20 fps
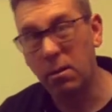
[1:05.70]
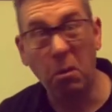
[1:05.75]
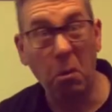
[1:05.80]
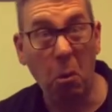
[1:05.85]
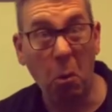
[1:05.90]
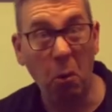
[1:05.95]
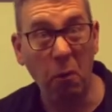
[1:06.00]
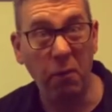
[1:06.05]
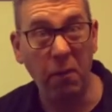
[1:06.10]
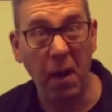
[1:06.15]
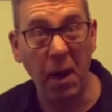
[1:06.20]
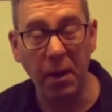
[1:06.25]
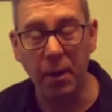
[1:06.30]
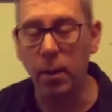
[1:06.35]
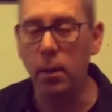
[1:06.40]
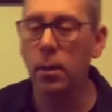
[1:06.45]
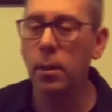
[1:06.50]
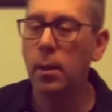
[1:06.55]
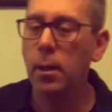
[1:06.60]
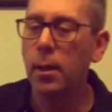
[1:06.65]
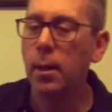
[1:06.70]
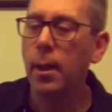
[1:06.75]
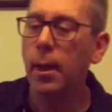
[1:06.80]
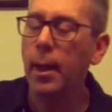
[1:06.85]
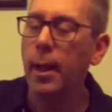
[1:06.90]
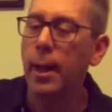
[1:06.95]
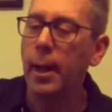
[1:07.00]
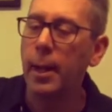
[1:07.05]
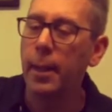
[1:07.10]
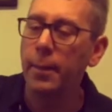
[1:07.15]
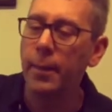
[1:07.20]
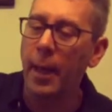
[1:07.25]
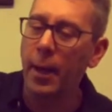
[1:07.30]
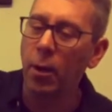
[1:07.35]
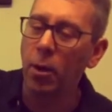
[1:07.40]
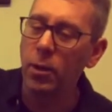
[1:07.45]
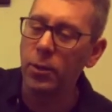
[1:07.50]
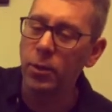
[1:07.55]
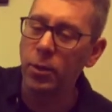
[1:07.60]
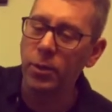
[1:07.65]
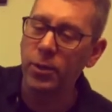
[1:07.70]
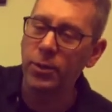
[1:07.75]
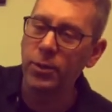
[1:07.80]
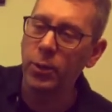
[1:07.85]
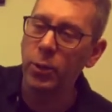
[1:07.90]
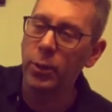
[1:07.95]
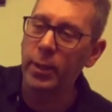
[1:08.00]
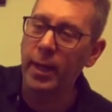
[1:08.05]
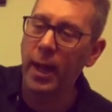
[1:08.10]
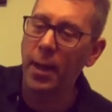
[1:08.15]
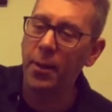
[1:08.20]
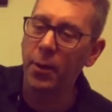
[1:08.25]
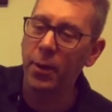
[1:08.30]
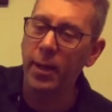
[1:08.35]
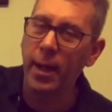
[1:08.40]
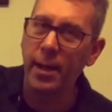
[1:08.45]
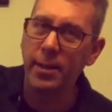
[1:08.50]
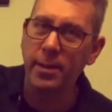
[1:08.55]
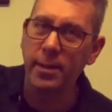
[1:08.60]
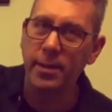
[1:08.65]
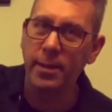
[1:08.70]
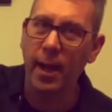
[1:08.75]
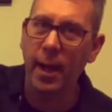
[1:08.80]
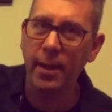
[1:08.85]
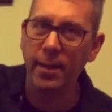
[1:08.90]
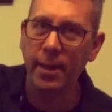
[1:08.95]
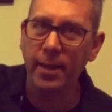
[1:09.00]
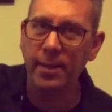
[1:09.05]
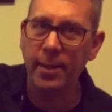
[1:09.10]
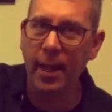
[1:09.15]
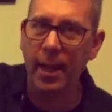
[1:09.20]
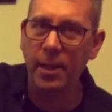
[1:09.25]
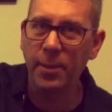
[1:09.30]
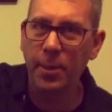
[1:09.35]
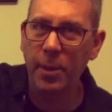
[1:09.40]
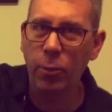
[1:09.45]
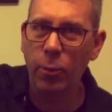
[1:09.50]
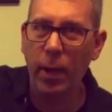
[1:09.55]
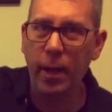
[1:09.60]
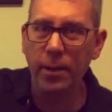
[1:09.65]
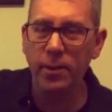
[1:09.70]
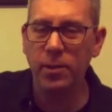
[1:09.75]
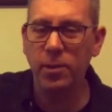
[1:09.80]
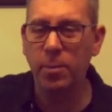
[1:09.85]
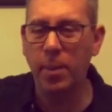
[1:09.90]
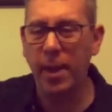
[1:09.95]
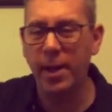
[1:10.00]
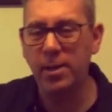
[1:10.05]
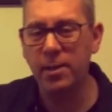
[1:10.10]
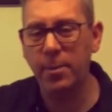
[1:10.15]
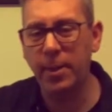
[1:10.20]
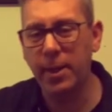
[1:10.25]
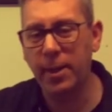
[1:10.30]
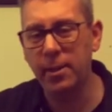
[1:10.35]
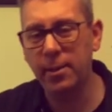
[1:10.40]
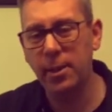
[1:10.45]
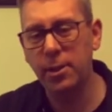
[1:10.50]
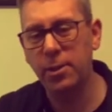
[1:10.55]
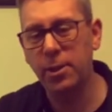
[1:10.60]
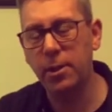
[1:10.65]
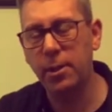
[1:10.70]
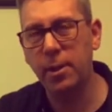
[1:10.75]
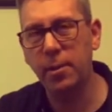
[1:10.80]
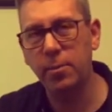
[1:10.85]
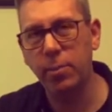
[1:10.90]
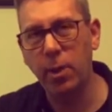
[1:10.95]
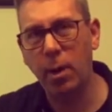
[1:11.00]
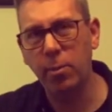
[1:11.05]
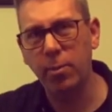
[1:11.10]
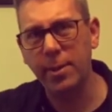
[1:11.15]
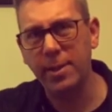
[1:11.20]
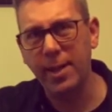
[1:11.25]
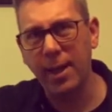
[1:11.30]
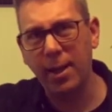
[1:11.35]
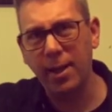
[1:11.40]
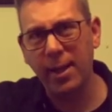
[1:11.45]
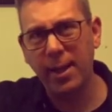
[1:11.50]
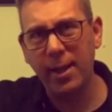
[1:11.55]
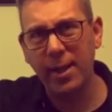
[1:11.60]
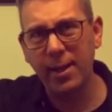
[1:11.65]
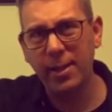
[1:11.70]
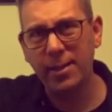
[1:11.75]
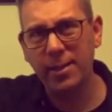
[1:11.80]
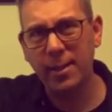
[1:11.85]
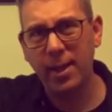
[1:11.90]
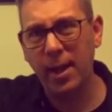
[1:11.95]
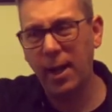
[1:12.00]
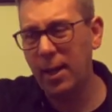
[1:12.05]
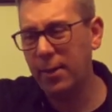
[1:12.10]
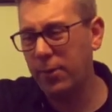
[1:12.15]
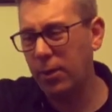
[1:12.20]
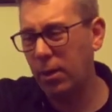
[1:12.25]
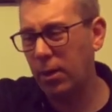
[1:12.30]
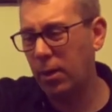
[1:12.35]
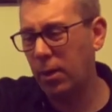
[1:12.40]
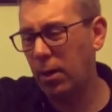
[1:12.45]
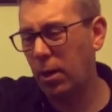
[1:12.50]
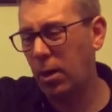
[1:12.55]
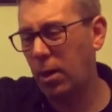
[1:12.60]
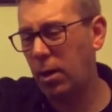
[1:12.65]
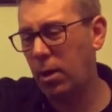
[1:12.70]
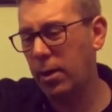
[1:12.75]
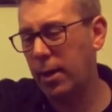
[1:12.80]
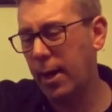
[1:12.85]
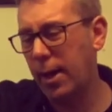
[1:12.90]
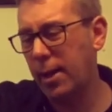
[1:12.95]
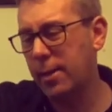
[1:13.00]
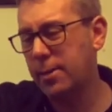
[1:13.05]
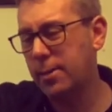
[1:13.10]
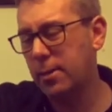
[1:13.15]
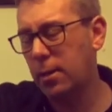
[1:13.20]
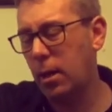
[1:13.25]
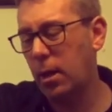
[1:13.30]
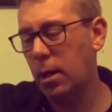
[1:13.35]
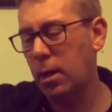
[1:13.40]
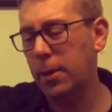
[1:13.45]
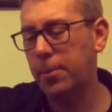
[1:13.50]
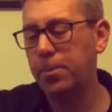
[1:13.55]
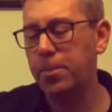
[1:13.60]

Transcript: or Fender. That all sort of screw together nice and tight. These had to be well spaced because, as you can probably tell, it is kind of a long headstock.